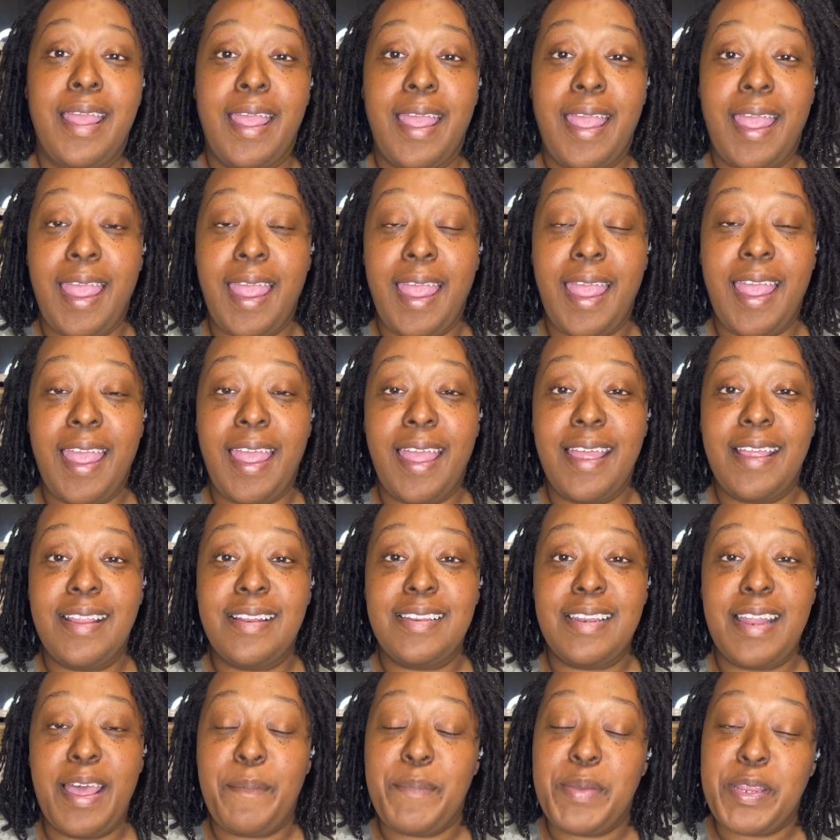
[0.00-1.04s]

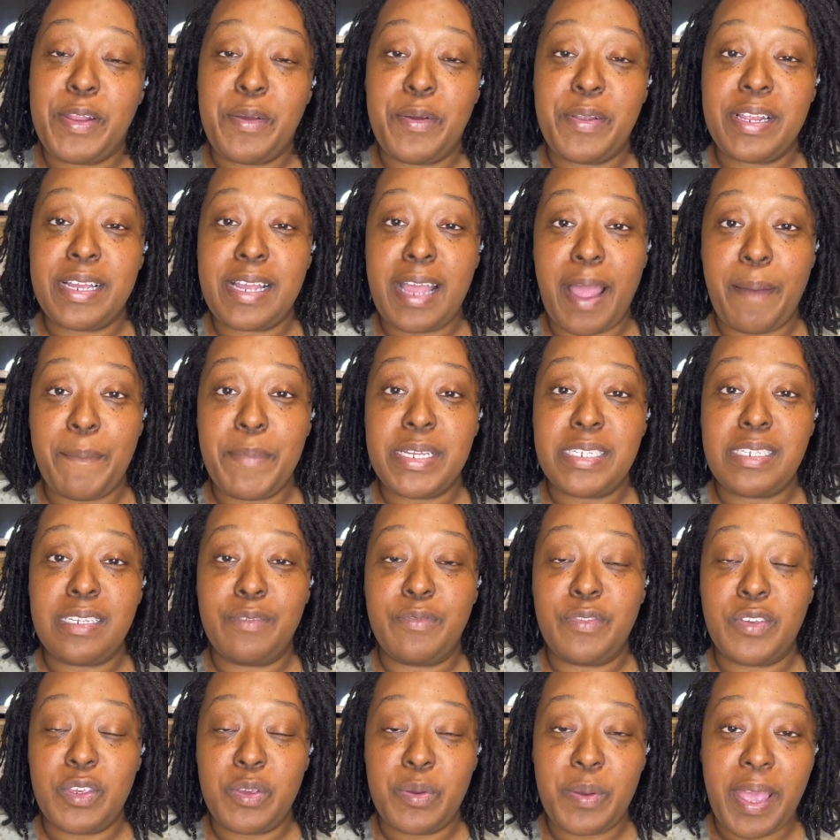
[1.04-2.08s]
And let me know in the comments
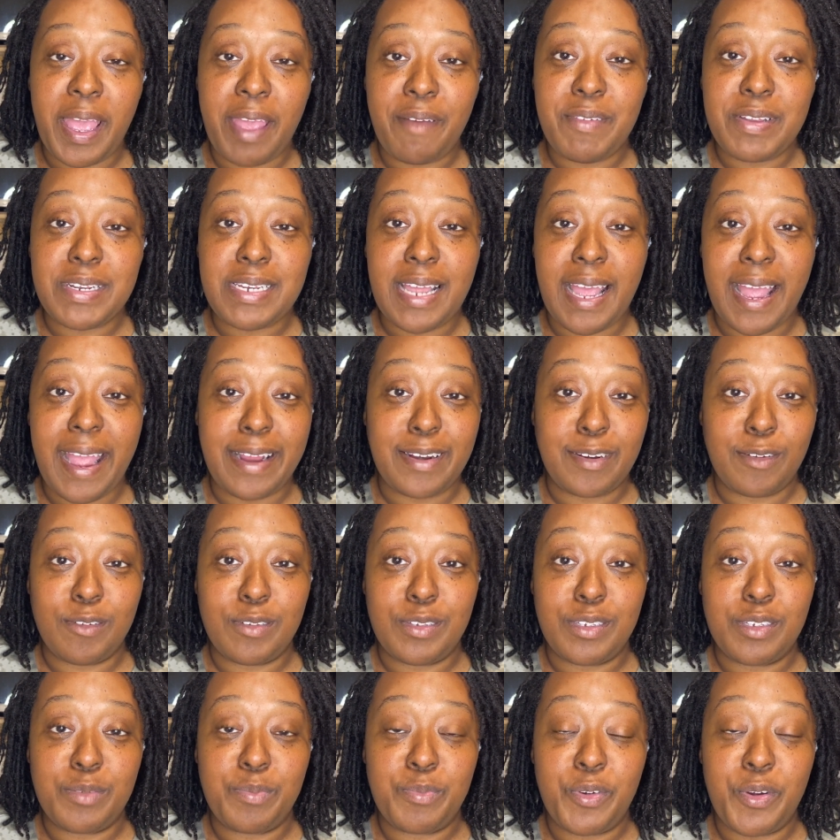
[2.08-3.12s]
if you have a
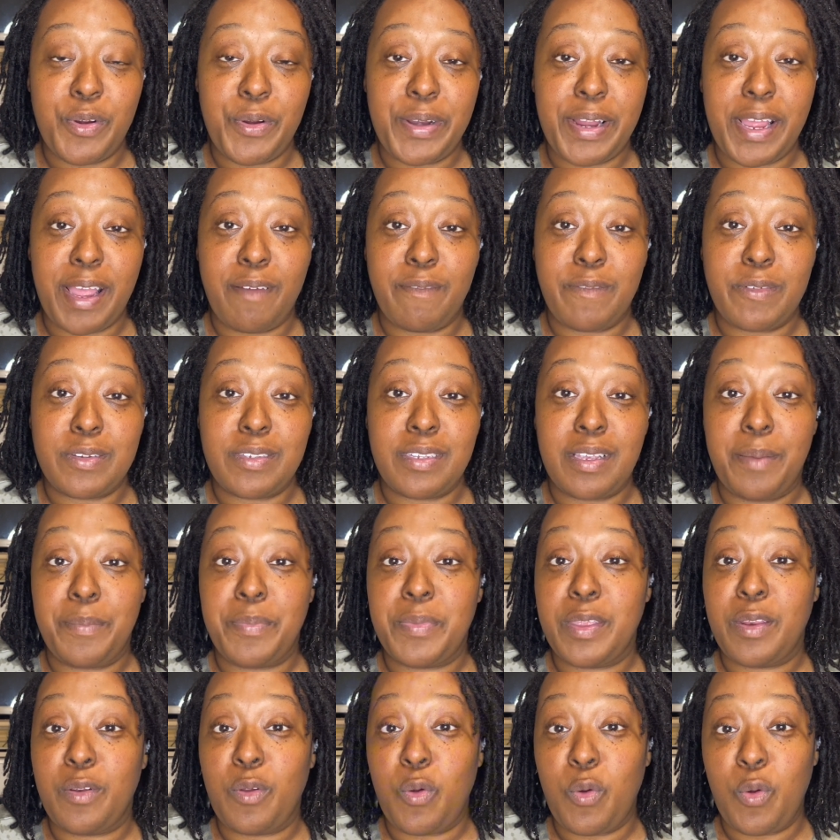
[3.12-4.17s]
diagnosis pronoun for
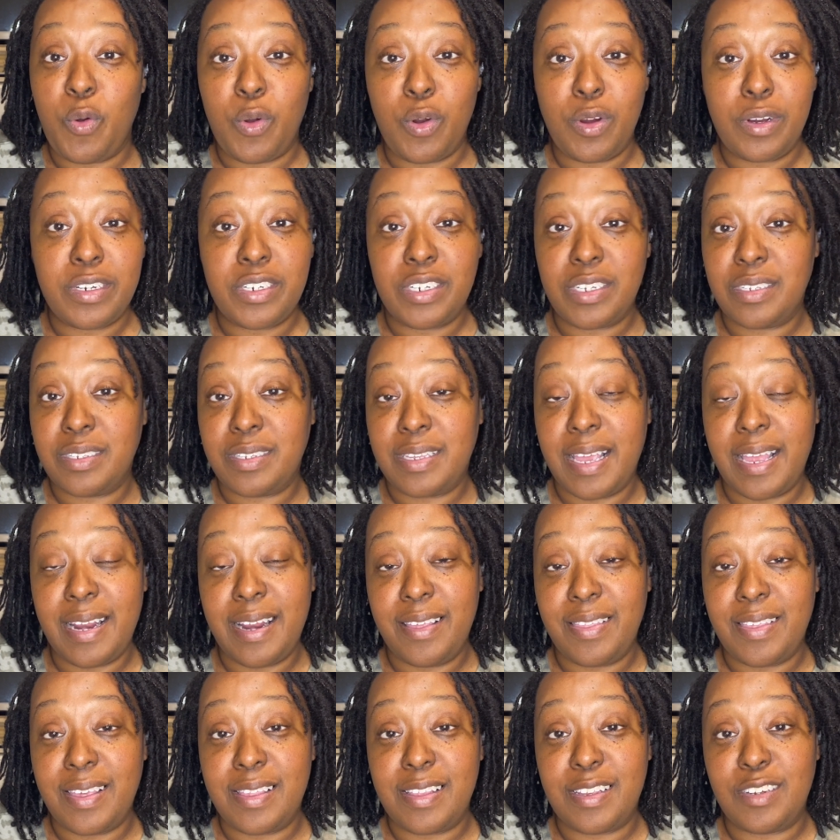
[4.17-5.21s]
something or just
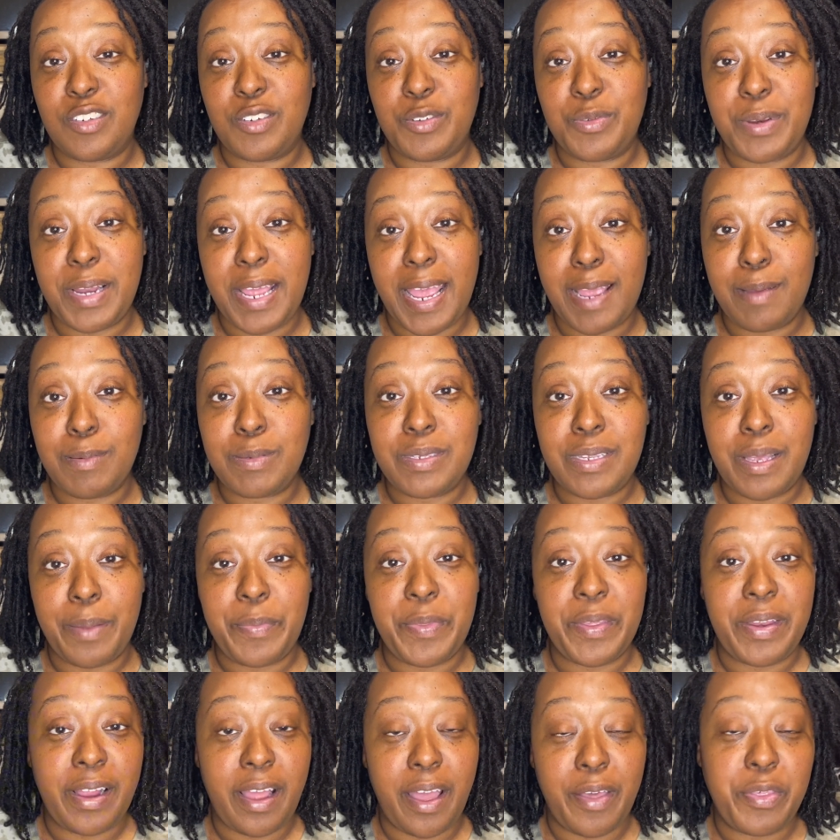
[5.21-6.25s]
anything that you name
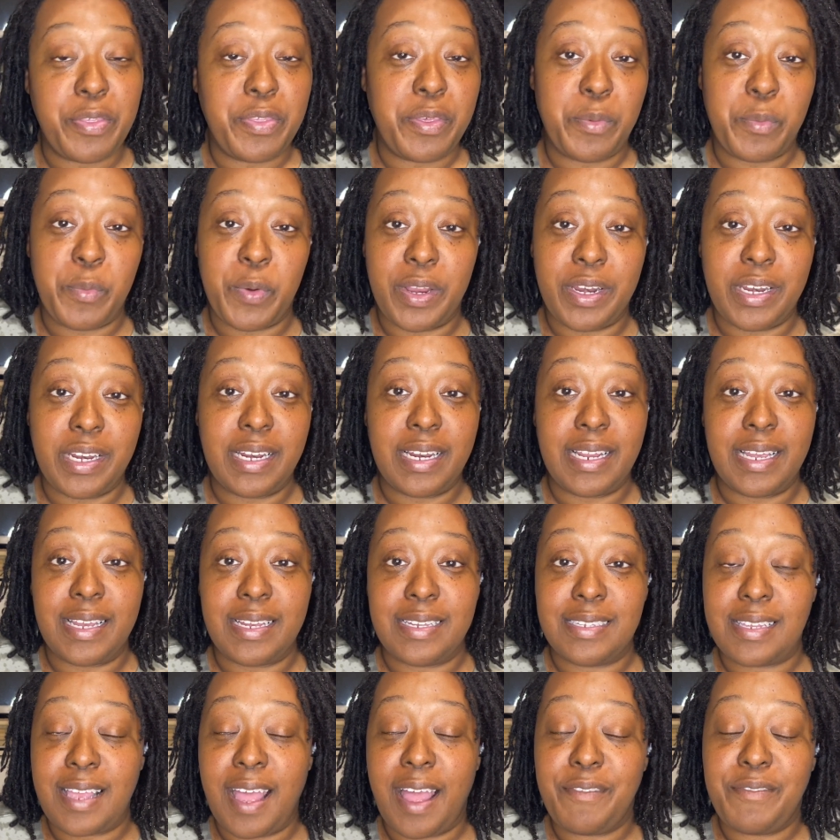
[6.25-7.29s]
something other than what it is.